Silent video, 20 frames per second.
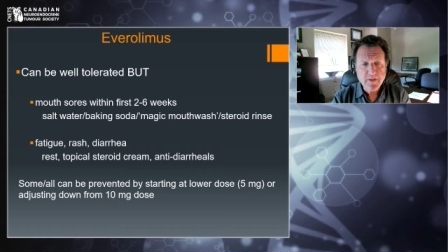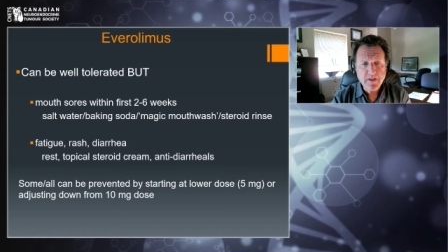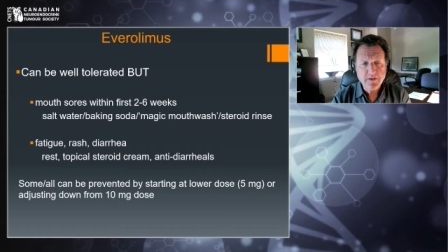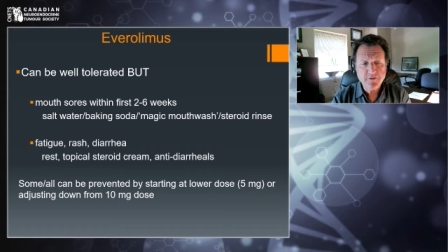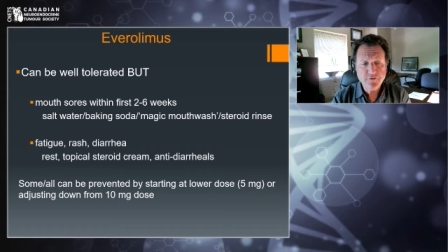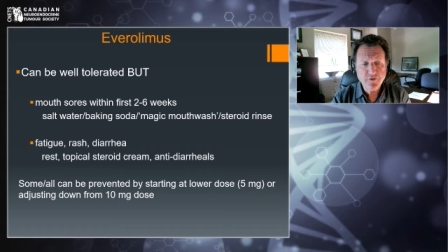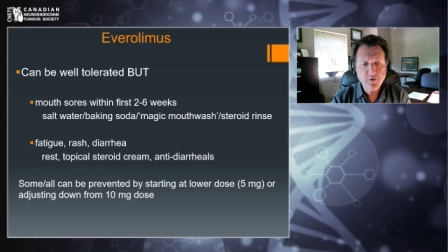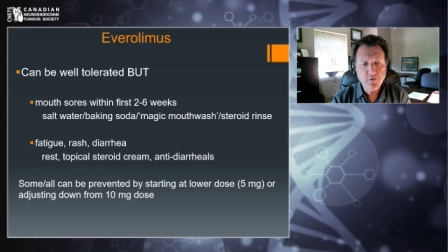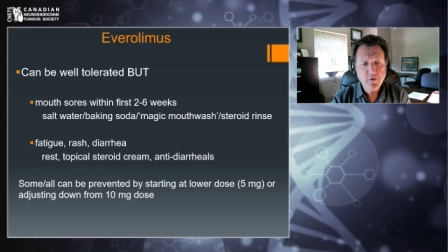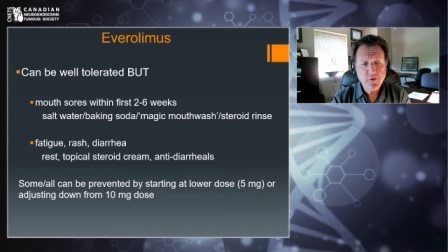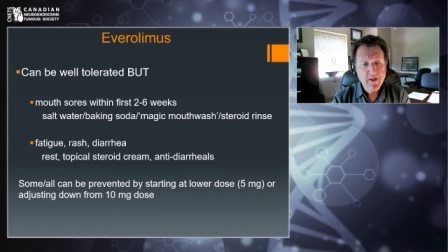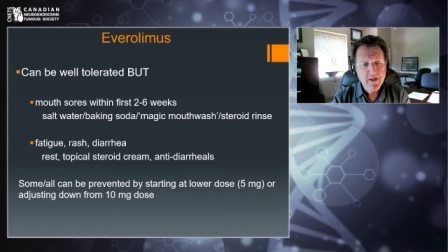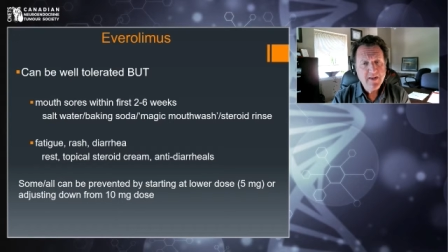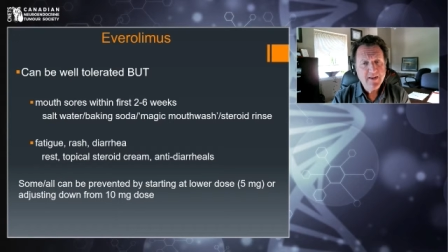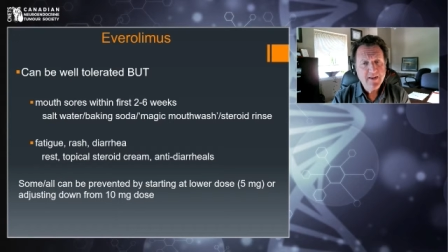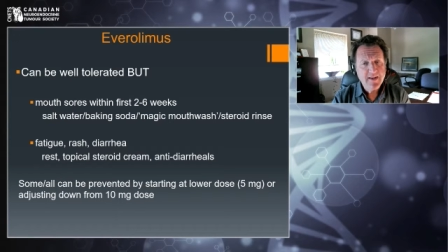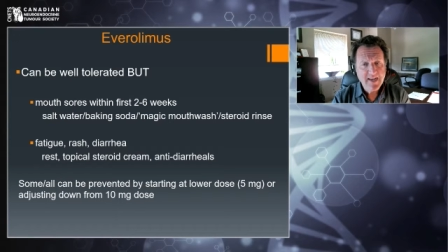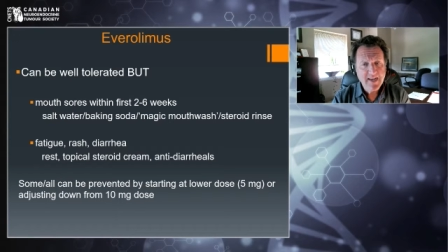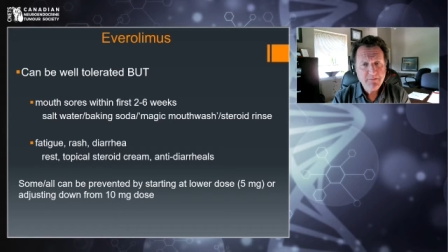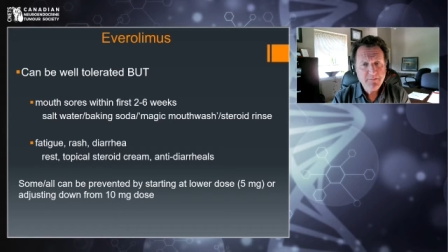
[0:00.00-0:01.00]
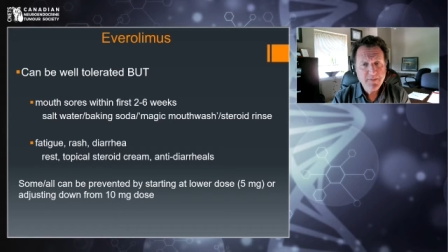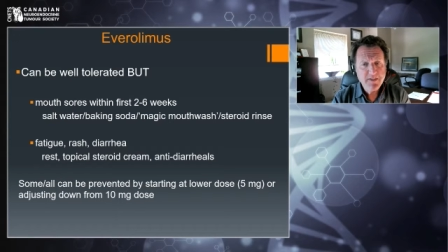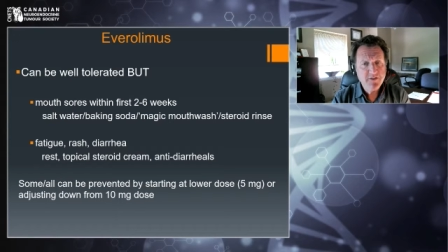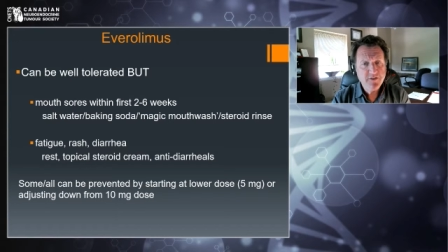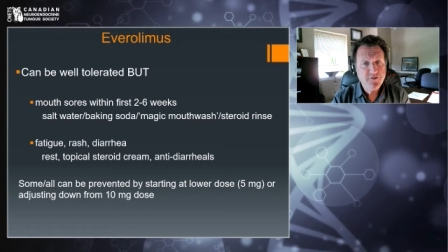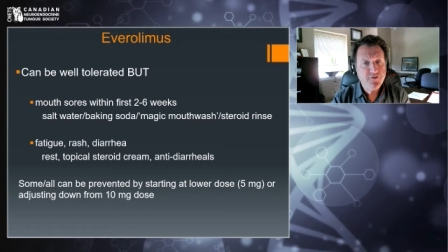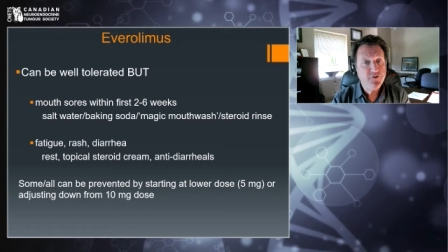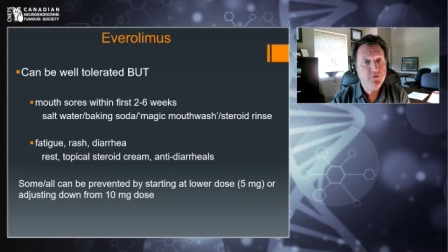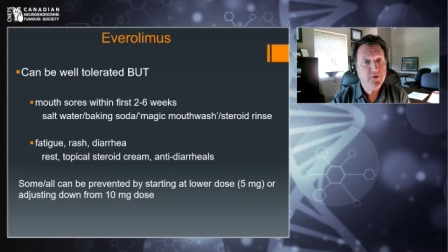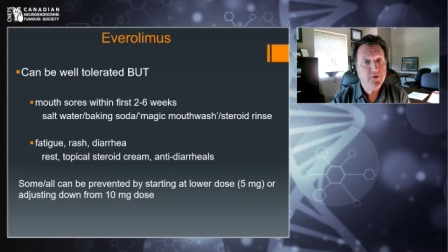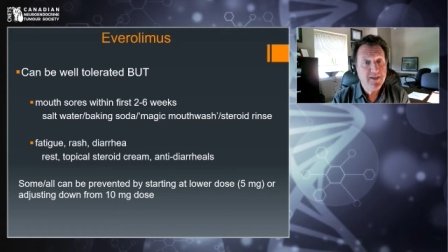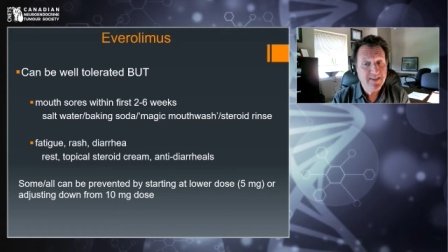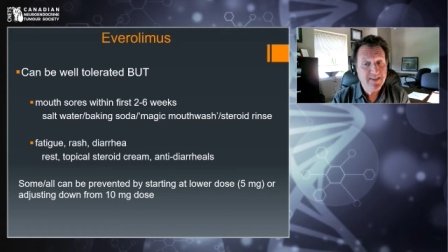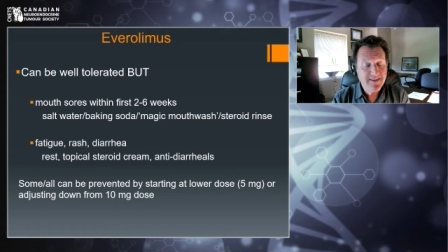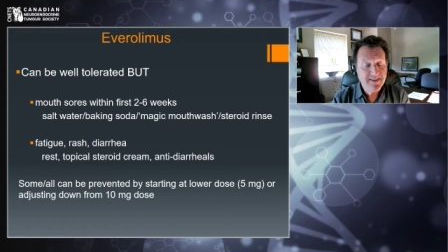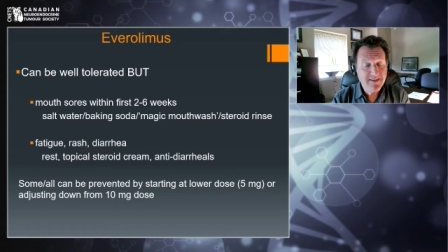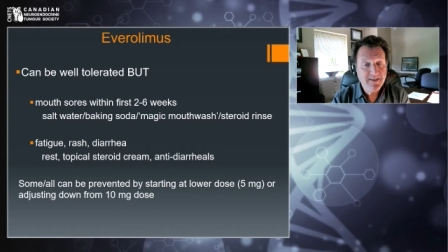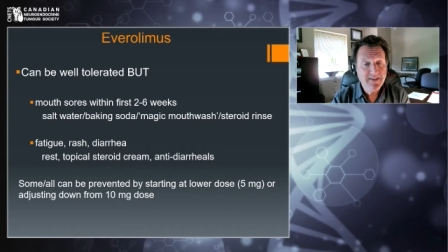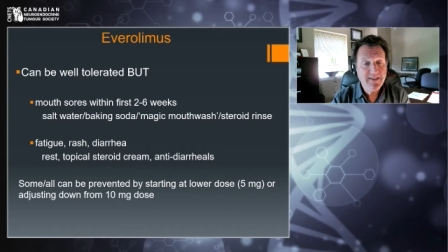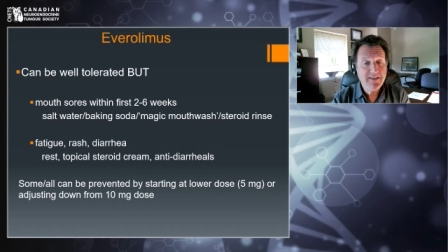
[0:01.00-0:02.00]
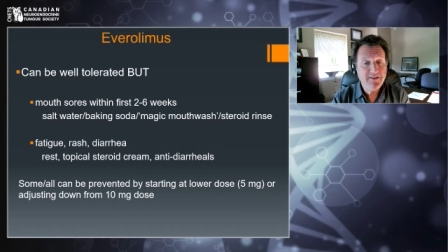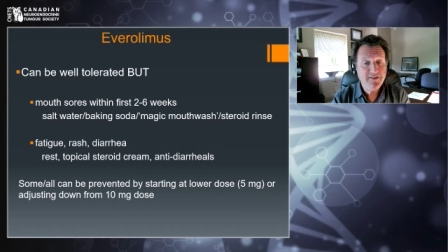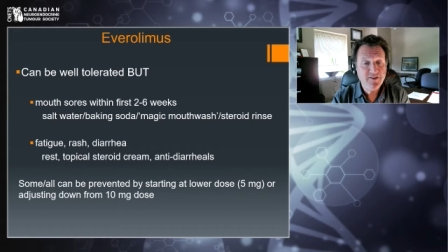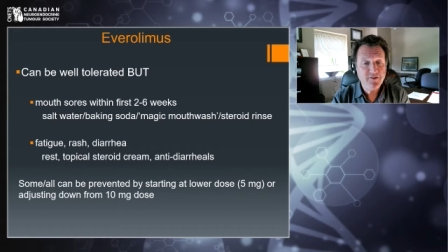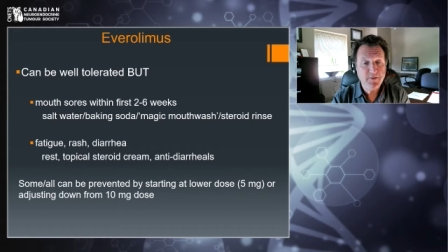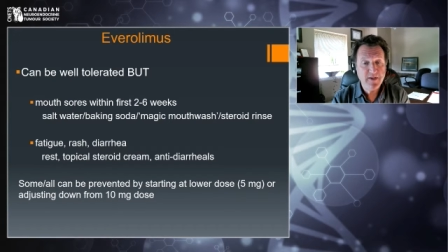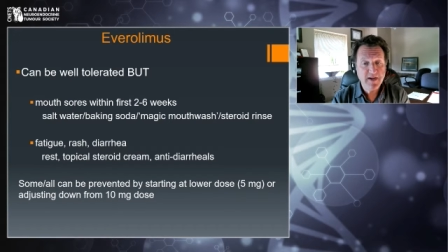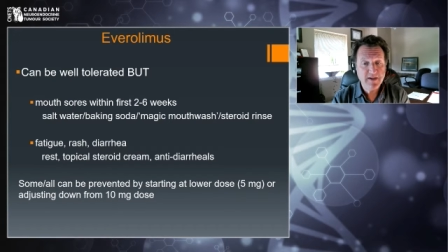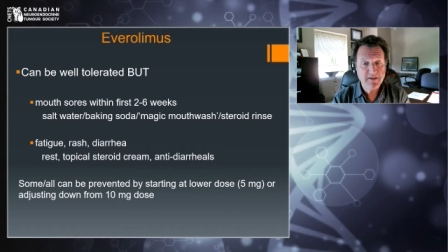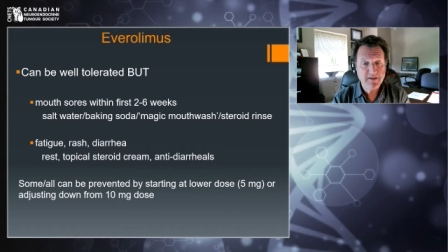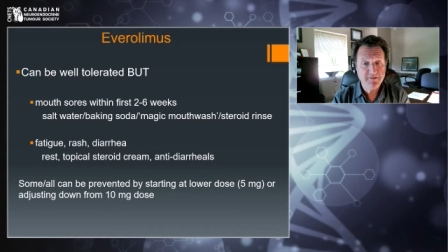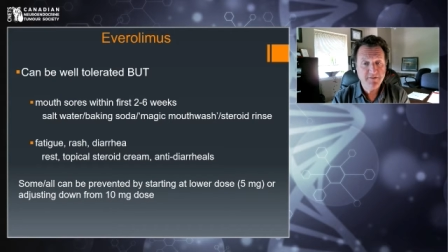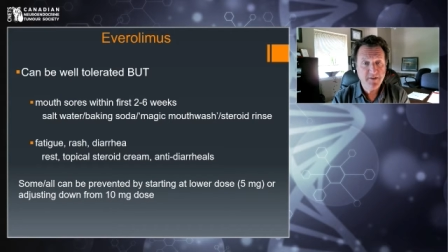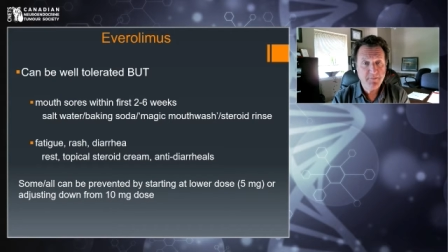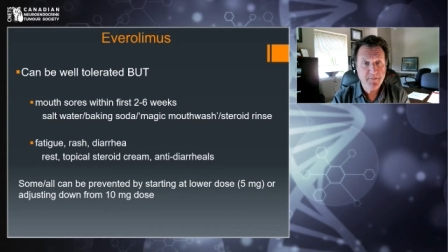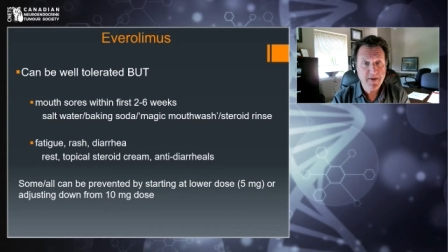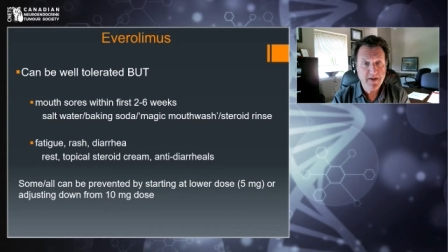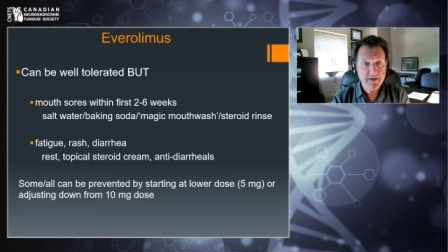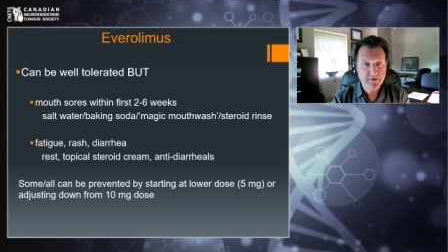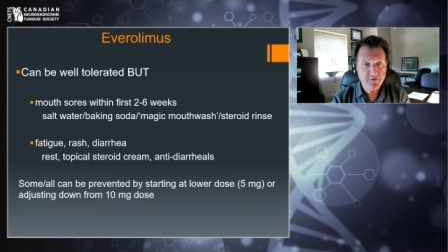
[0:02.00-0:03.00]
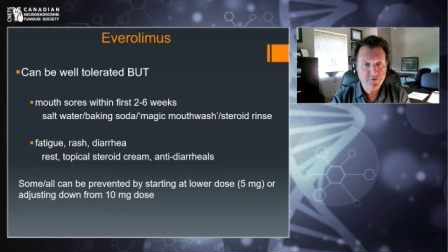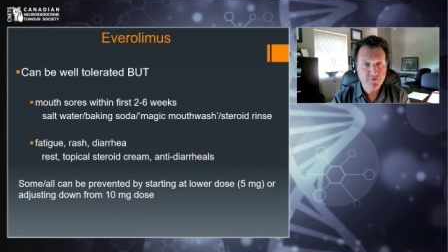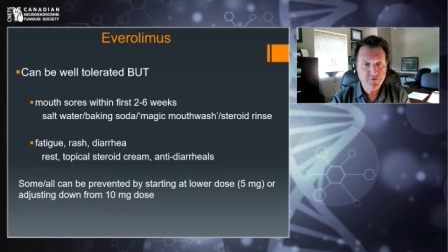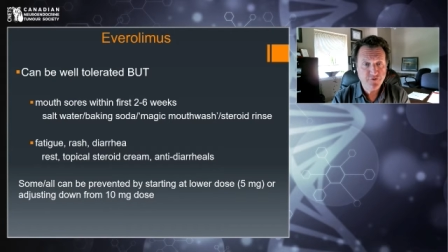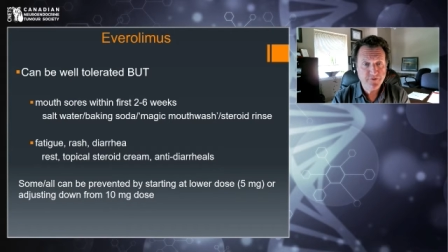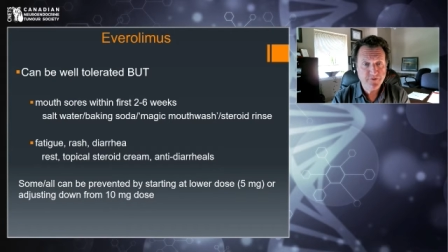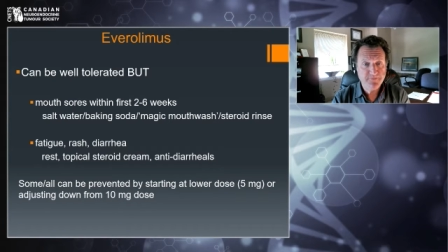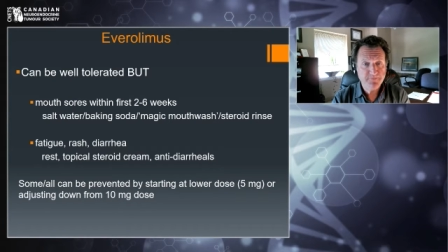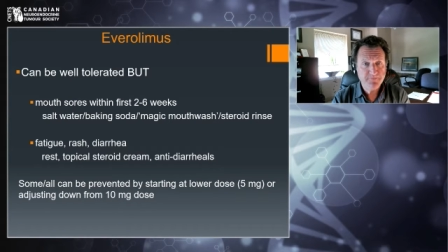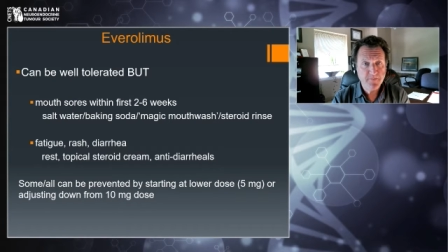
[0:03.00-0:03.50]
So, can be an issue. It needs to be actively managed.